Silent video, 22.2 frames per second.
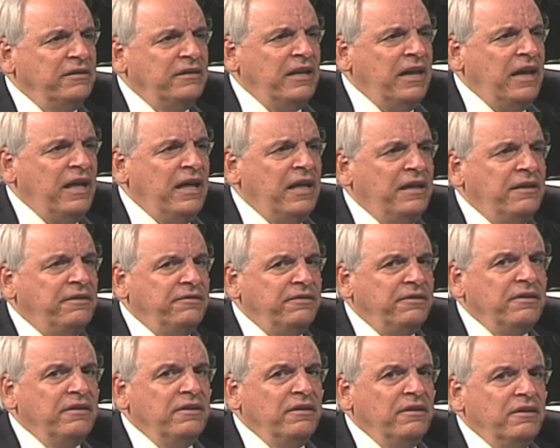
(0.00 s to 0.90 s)
And
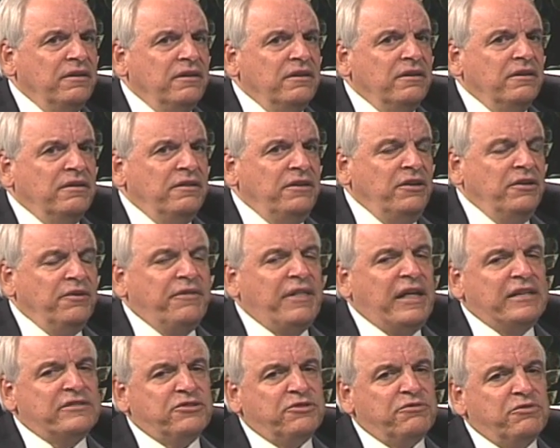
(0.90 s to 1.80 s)
you know,
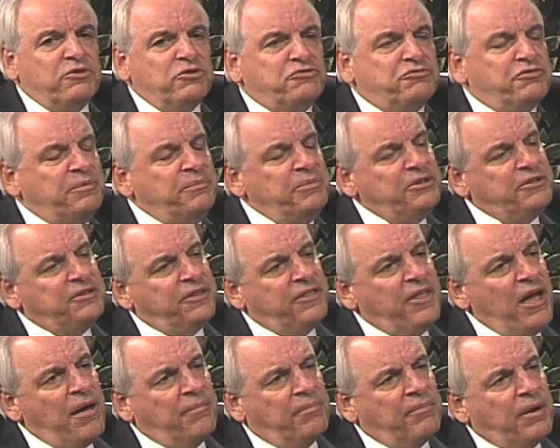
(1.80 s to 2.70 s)
that's a real tribute to
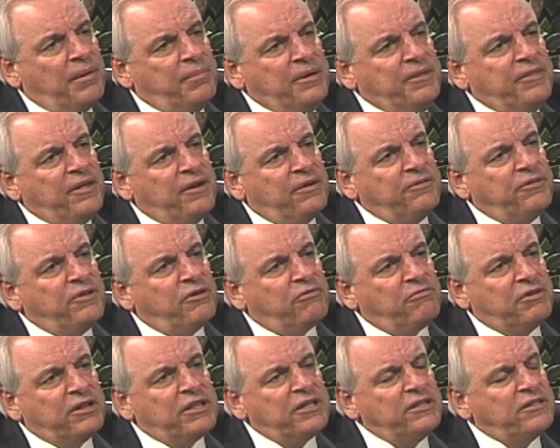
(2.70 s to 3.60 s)
them. I mean, they're
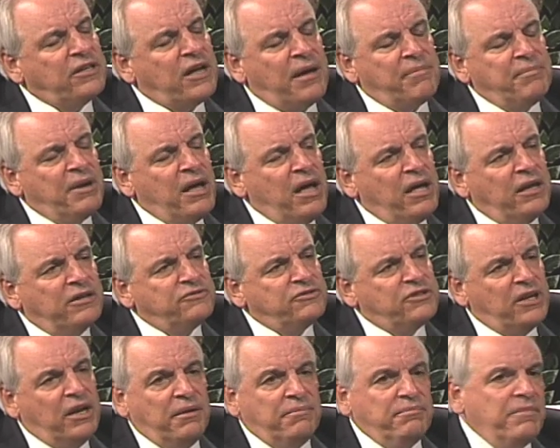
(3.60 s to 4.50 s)
really top notch,
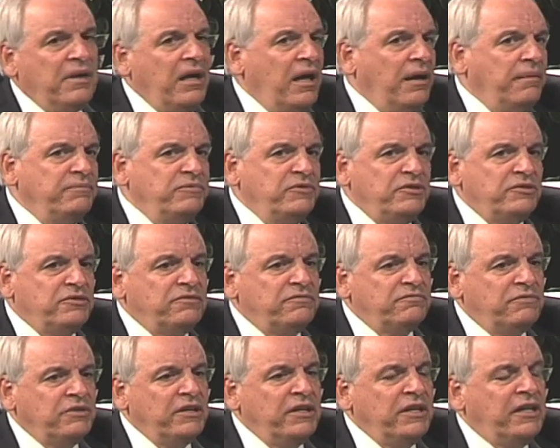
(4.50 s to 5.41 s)
and I'm just
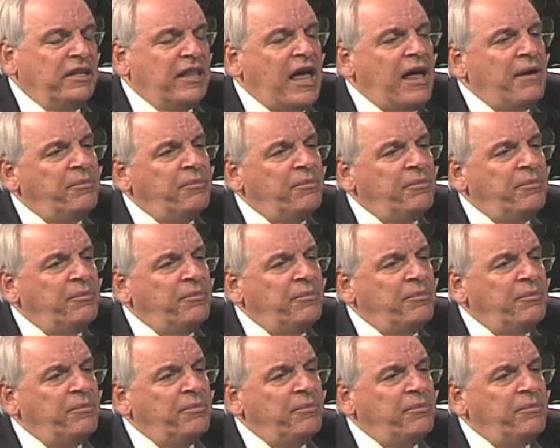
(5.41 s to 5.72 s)
really glad.